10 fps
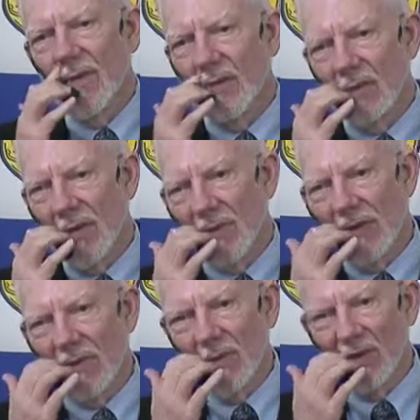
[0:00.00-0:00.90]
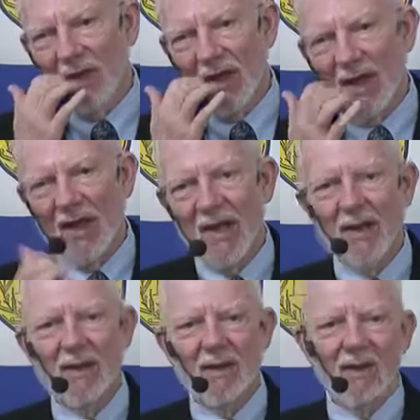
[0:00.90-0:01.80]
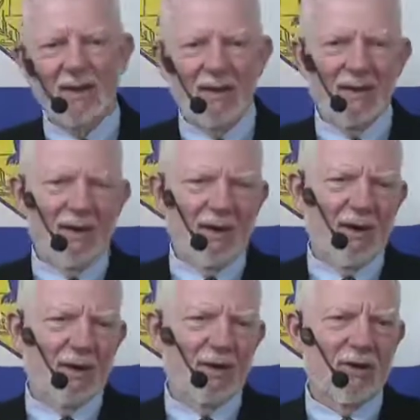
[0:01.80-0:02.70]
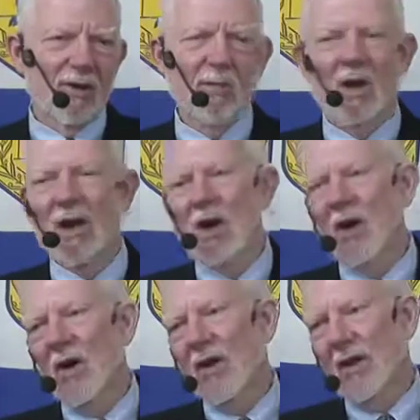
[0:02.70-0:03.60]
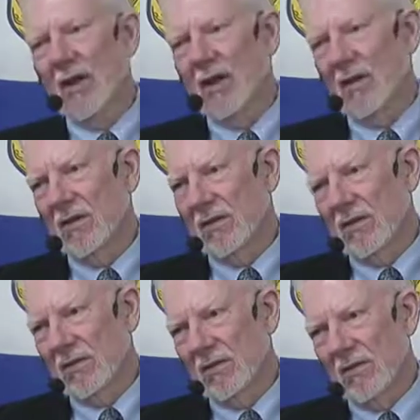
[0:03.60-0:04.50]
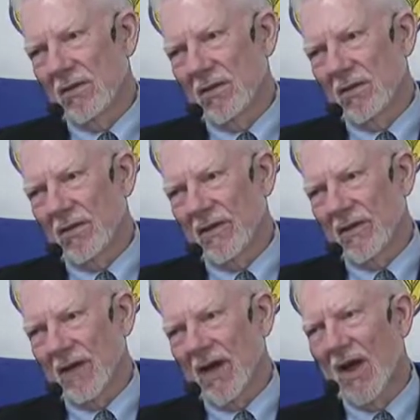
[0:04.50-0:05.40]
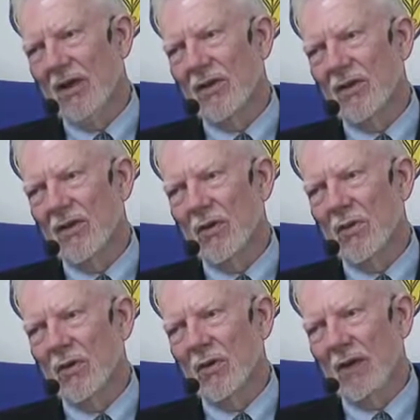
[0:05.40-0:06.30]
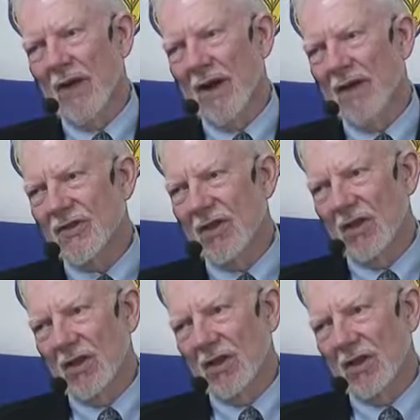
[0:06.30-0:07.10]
But people today are too big a hurry for God to do what they're asking.